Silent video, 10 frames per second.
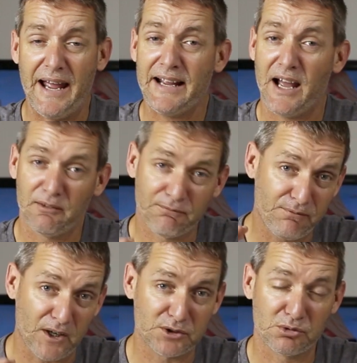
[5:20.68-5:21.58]
anger and
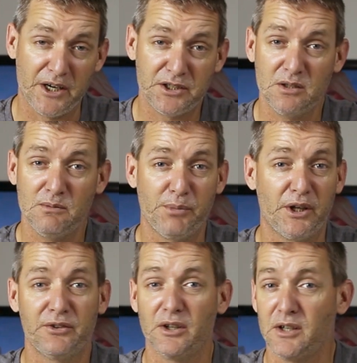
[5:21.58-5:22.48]
frustration
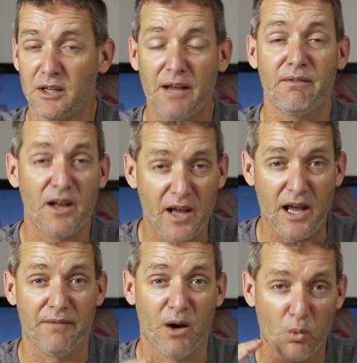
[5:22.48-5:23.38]
because it never
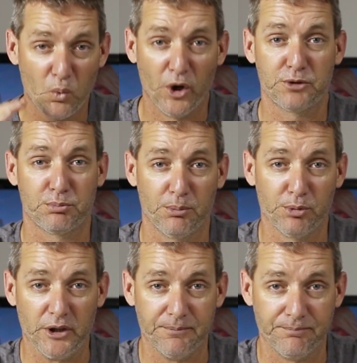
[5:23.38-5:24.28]
ever works properly.